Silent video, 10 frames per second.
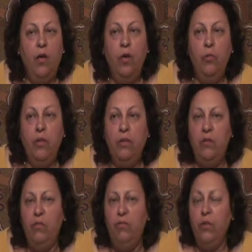Comrades,
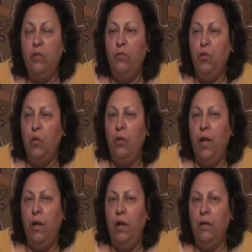first of all,
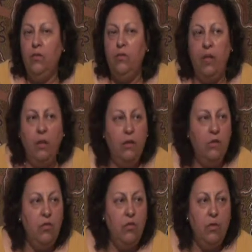I'd like to thank the
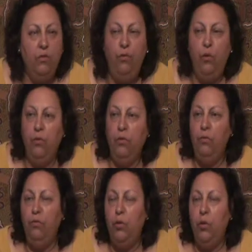Social Forum
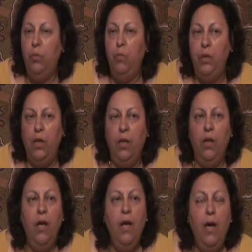for putting
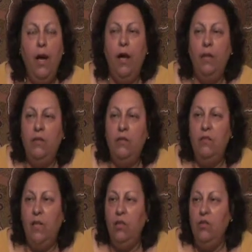this
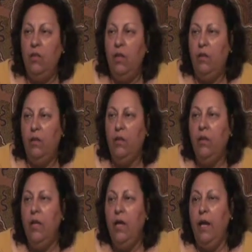day together,
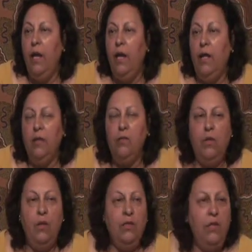and as
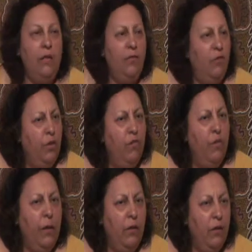well as that for
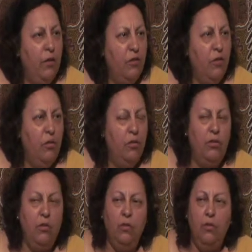inviting us all
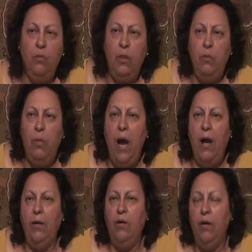to be
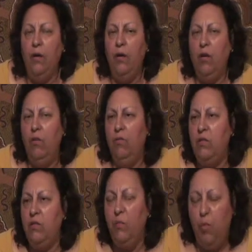part of
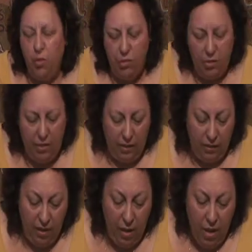this important day.